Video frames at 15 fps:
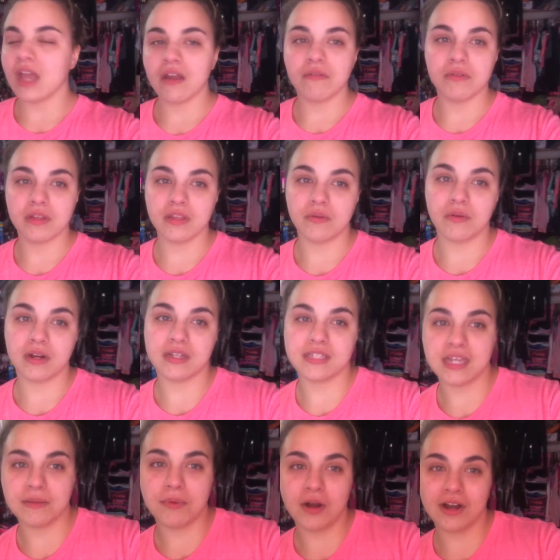I really want to
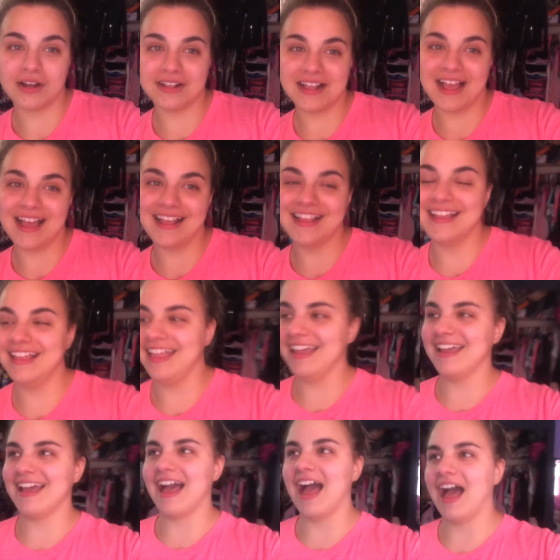take part in that.
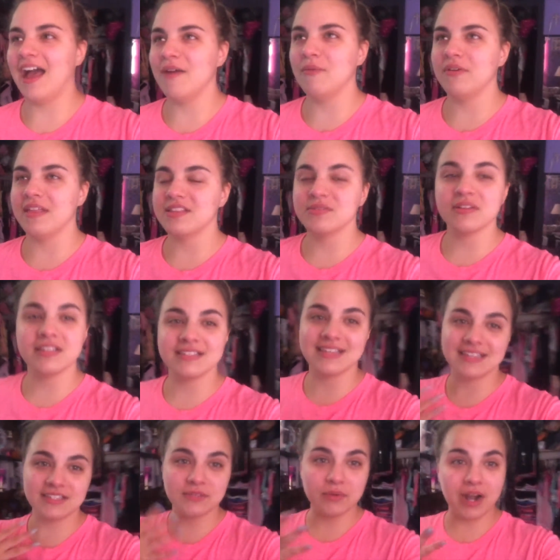like I want that's what
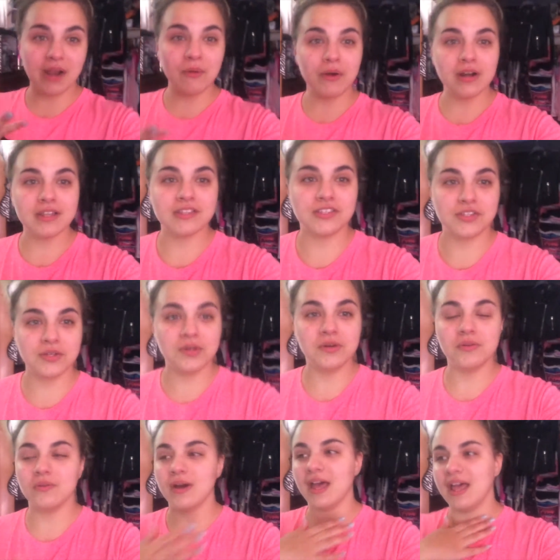that's what I want to
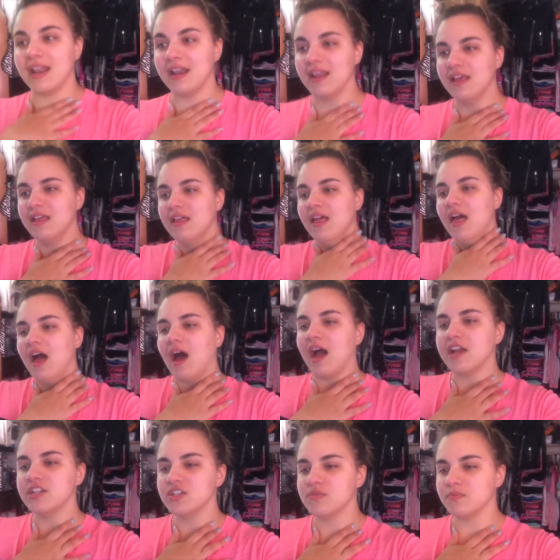do and
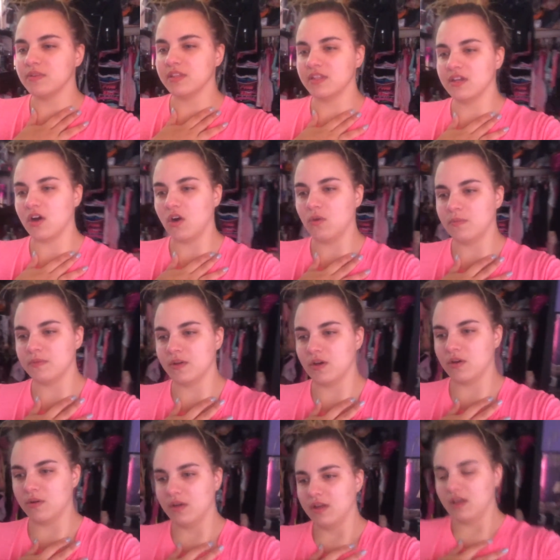I just really hope
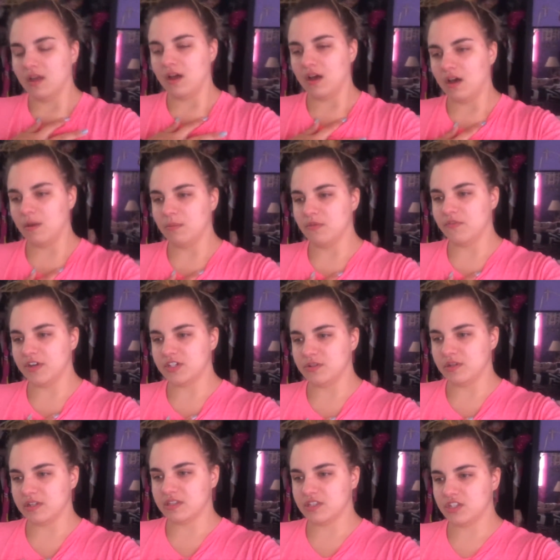though, um, if I
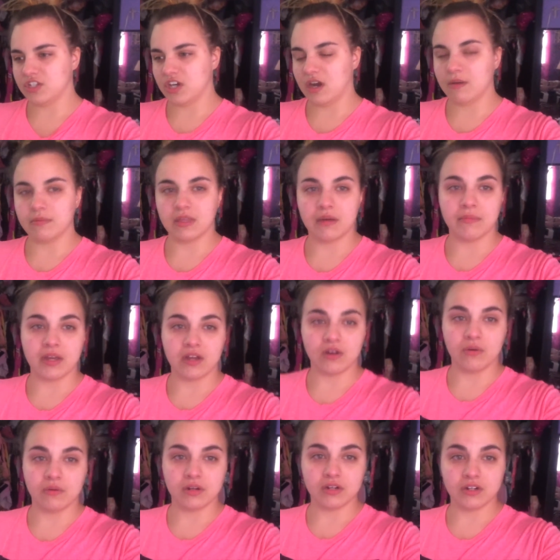do get this job, that my
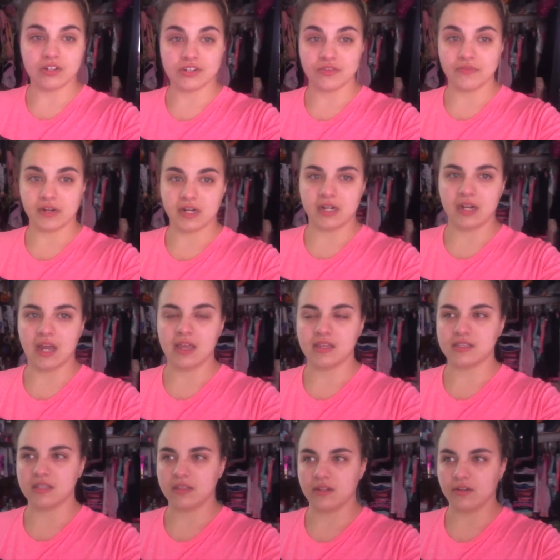coworkers are very
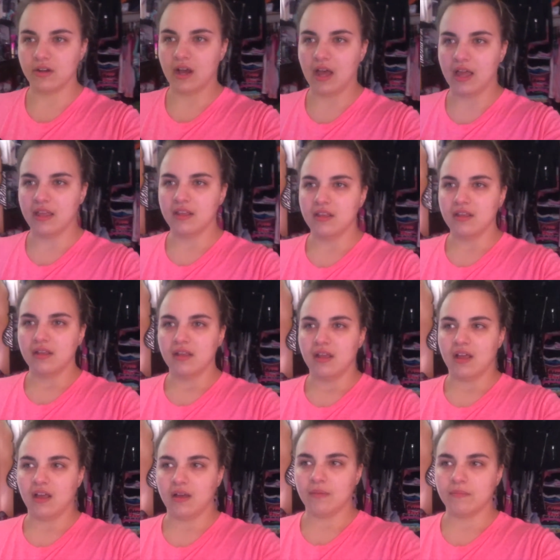nice and they're not.
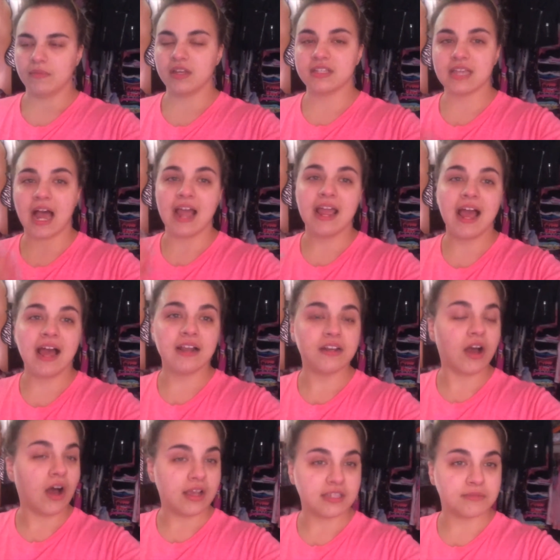Um, because I had
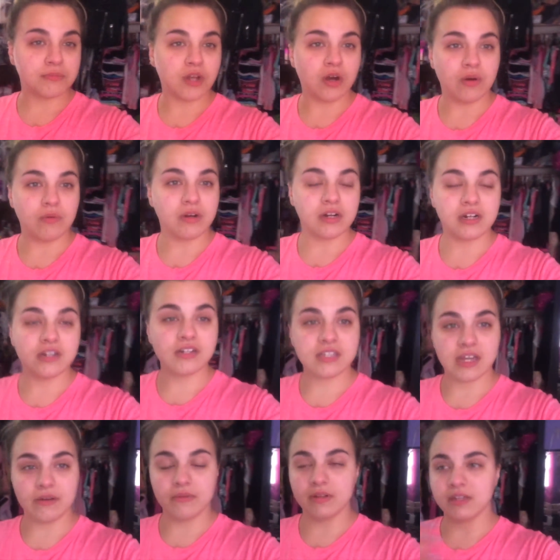awesome coworkers,
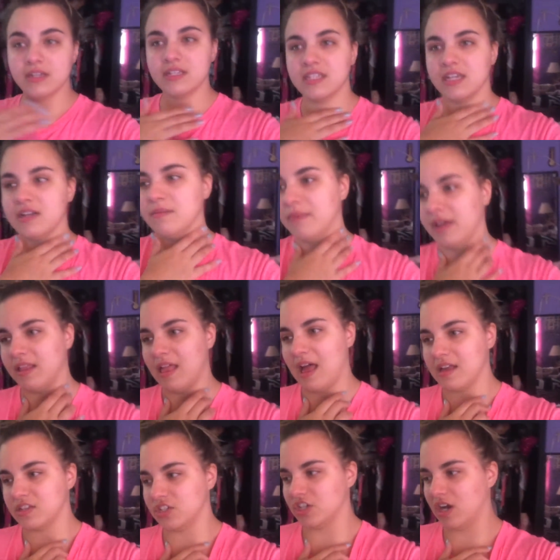I really did at my
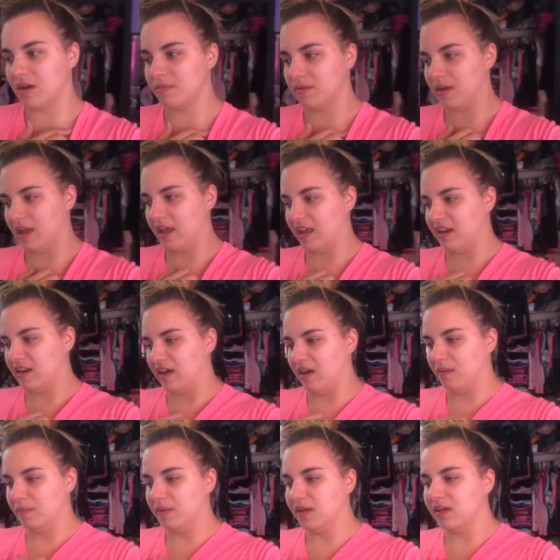last job, and
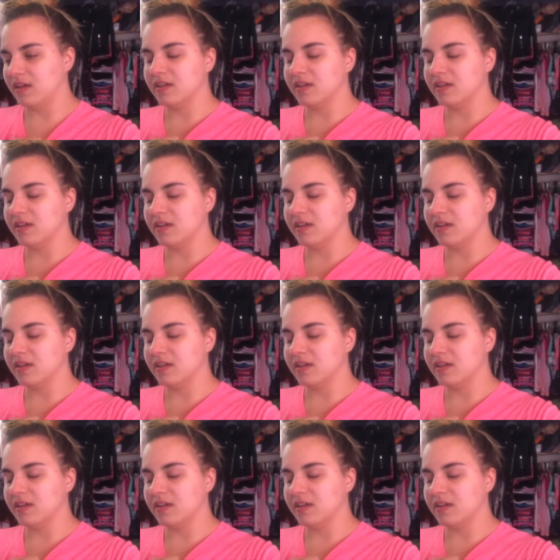um,